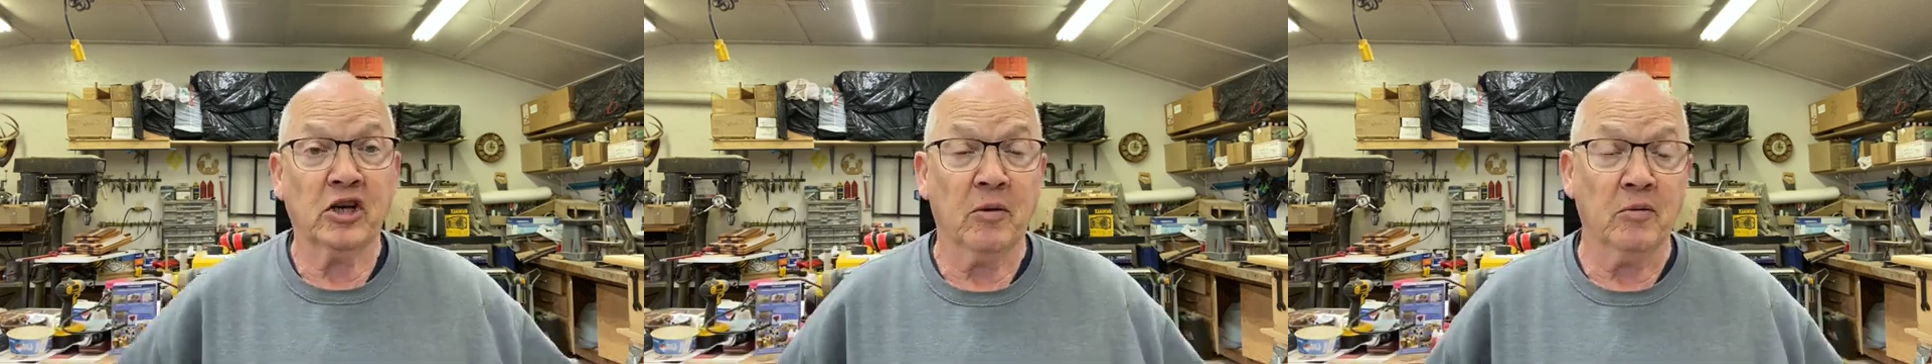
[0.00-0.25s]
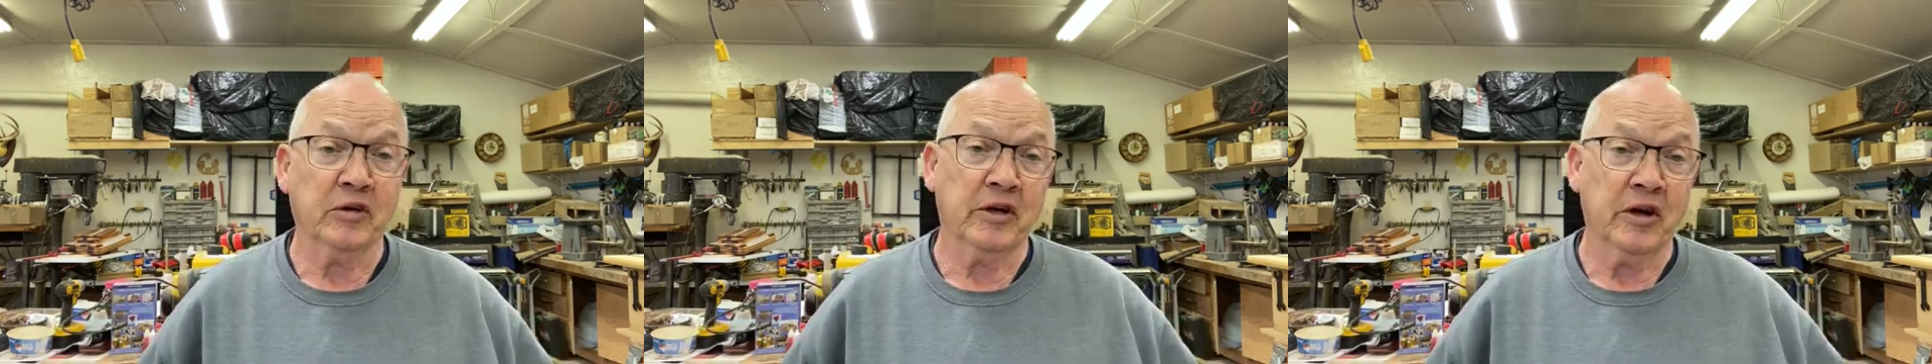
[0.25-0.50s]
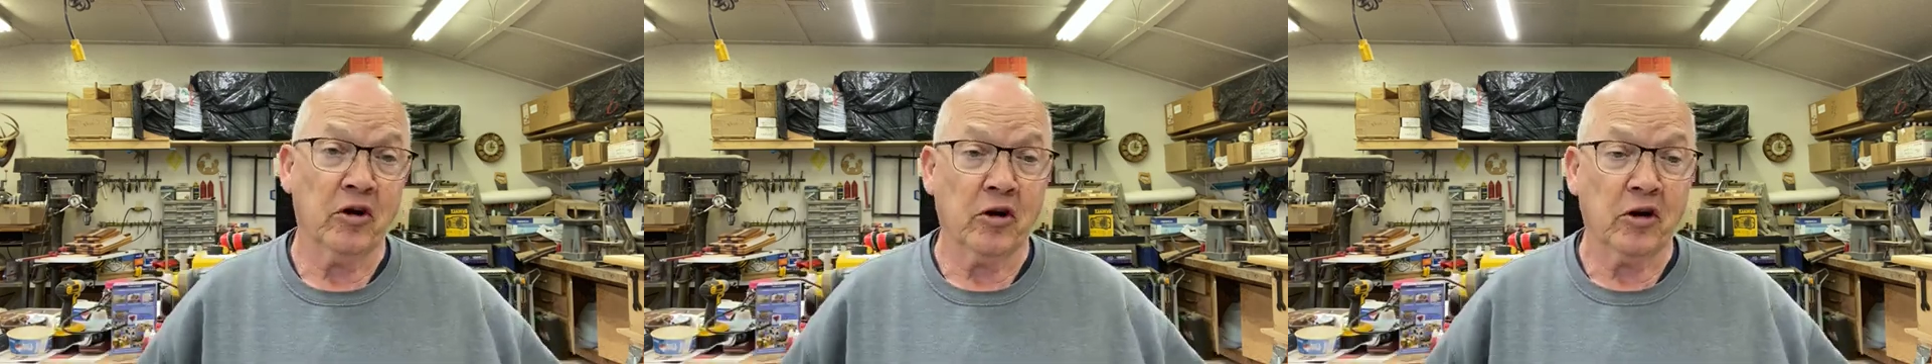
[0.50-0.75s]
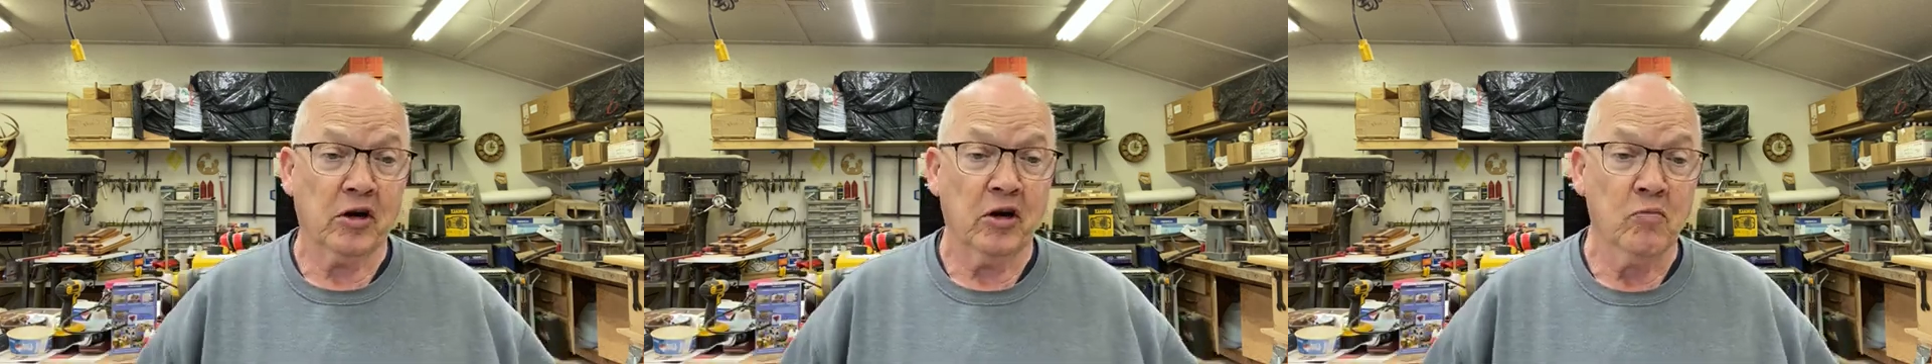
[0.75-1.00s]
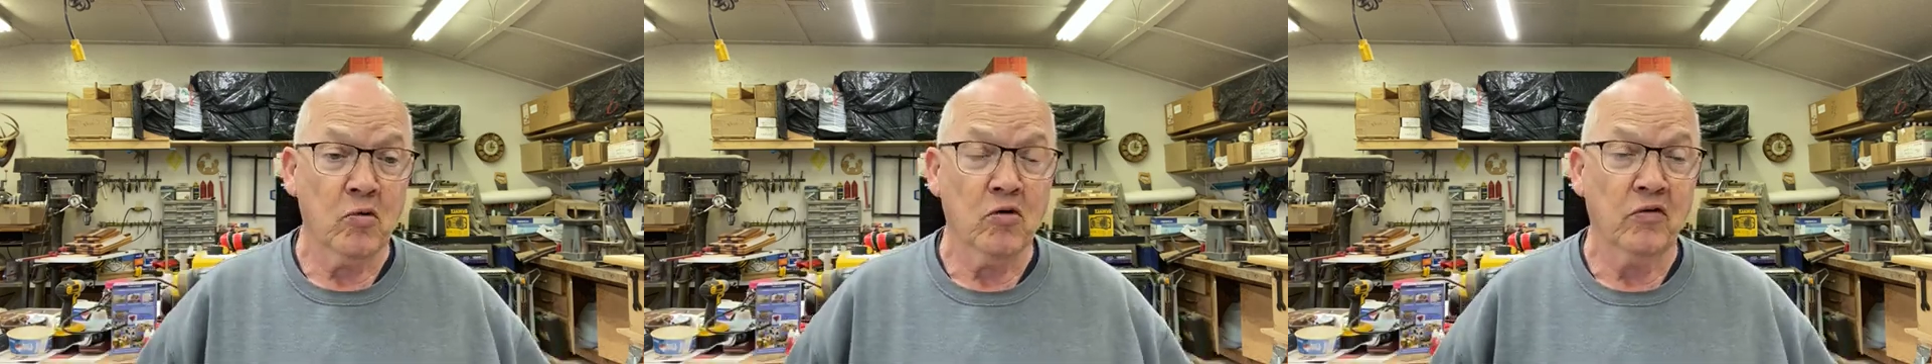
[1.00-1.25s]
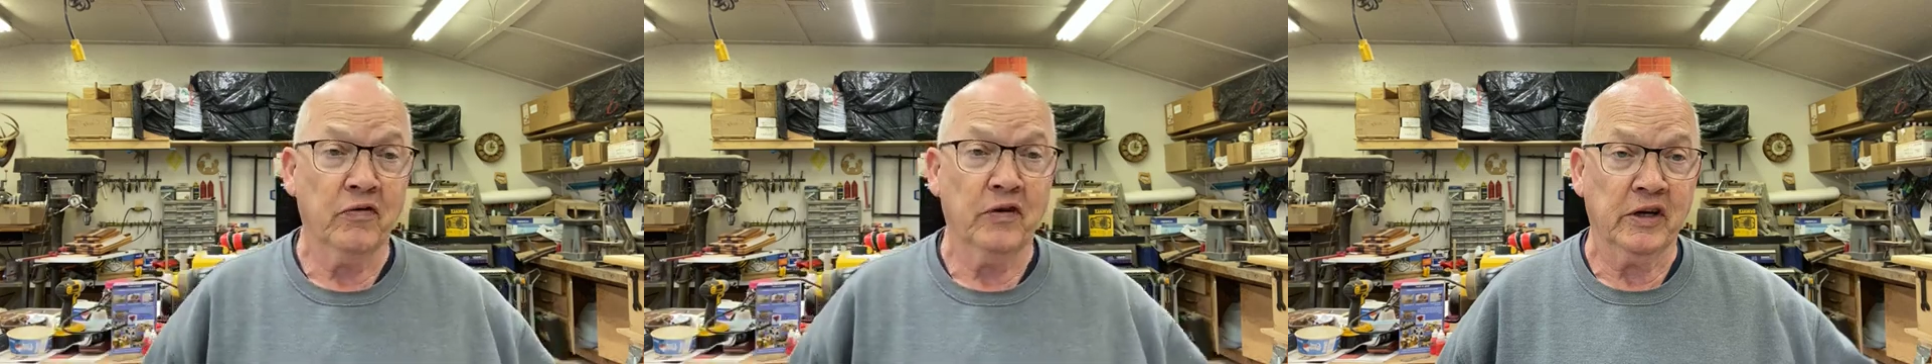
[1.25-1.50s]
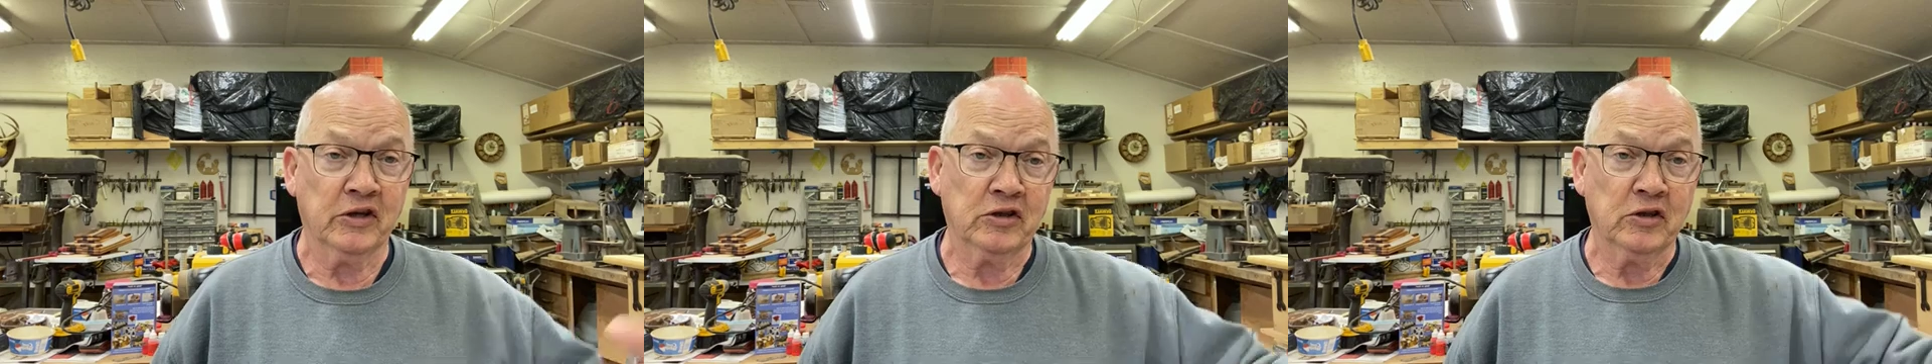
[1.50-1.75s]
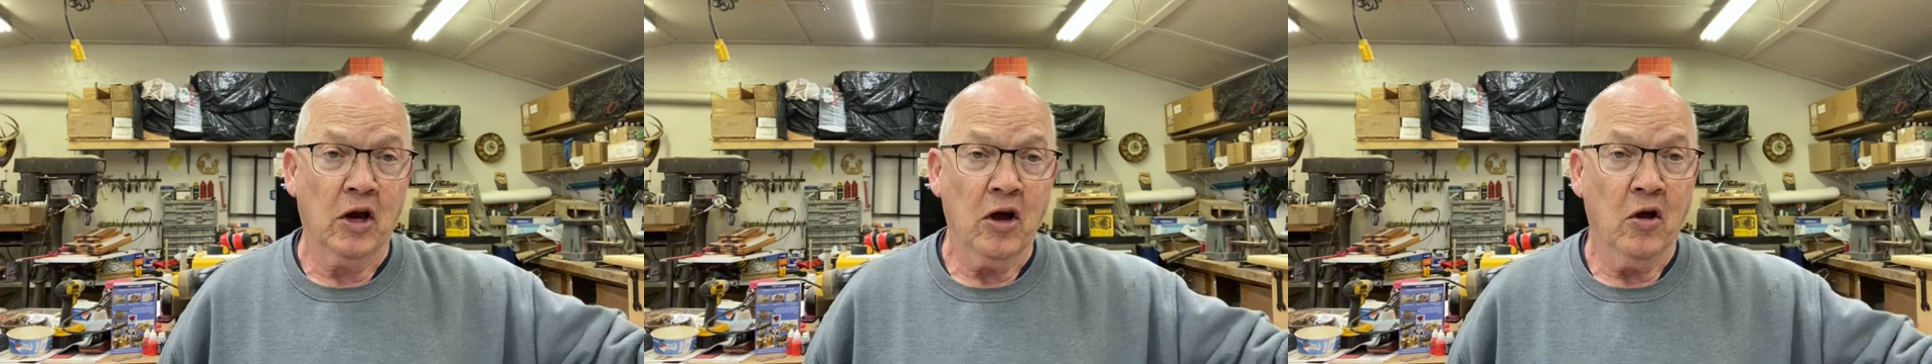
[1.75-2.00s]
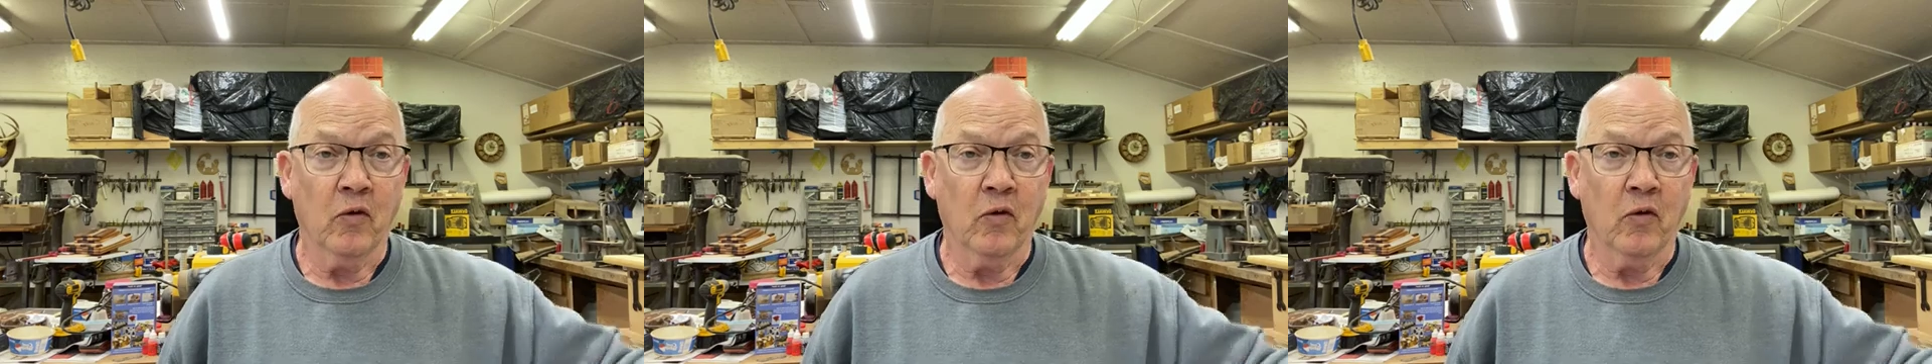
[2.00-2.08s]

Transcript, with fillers: stumbled and the ark moved, this